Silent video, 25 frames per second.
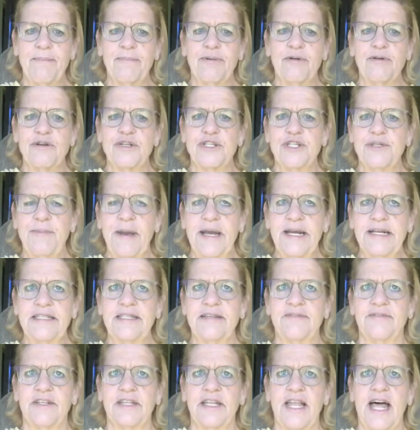
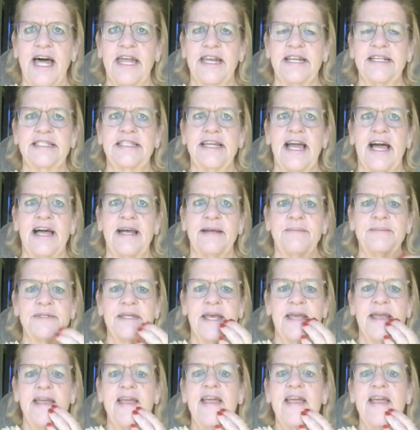perspective a lot of times.